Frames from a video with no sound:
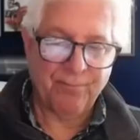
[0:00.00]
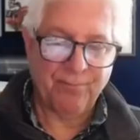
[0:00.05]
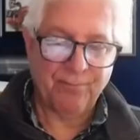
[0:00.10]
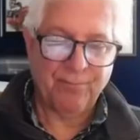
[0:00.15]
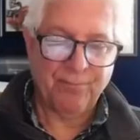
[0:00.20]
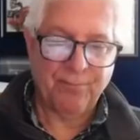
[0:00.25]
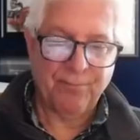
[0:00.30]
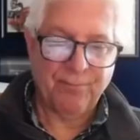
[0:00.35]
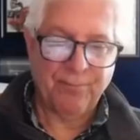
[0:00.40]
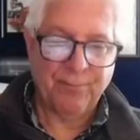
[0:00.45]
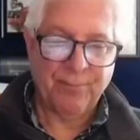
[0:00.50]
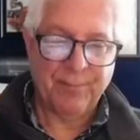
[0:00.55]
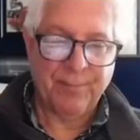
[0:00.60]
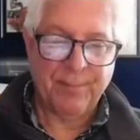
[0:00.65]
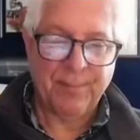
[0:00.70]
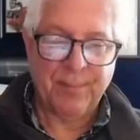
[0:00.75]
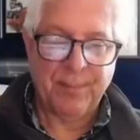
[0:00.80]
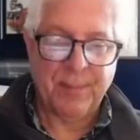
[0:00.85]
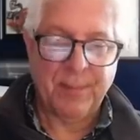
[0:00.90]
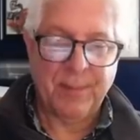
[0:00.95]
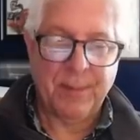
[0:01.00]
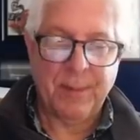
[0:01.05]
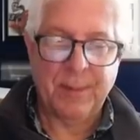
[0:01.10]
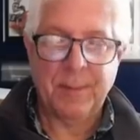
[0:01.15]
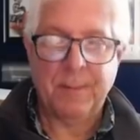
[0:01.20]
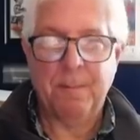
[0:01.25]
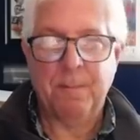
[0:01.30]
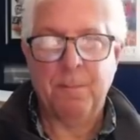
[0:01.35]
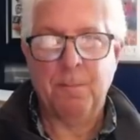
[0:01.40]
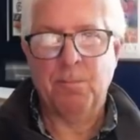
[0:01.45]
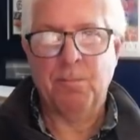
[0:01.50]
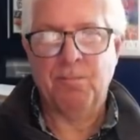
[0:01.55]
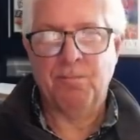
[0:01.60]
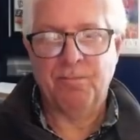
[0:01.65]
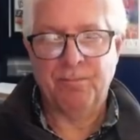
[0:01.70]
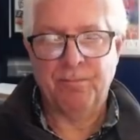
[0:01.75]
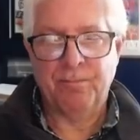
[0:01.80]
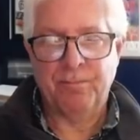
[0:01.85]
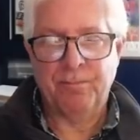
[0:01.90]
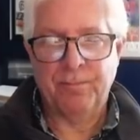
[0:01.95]

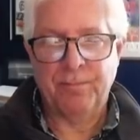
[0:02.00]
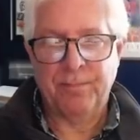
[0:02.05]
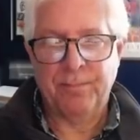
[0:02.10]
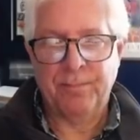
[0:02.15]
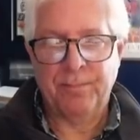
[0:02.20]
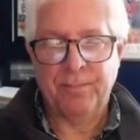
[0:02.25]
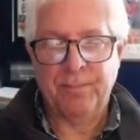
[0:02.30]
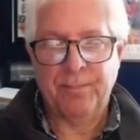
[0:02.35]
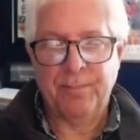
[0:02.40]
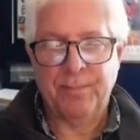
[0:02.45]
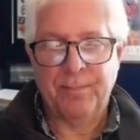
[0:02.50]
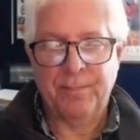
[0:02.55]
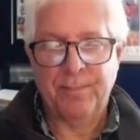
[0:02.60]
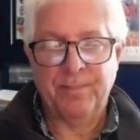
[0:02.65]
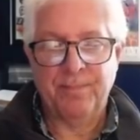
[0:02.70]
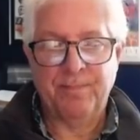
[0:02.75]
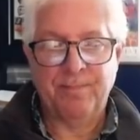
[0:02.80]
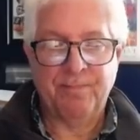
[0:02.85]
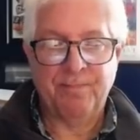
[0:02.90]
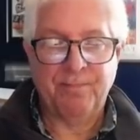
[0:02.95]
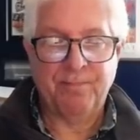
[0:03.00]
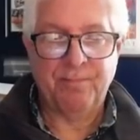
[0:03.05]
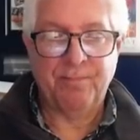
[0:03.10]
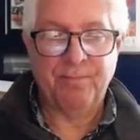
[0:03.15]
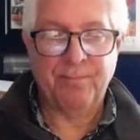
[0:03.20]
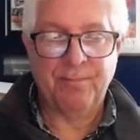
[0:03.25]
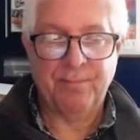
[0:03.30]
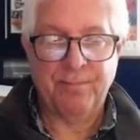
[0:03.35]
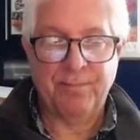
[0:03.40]
(not speaking)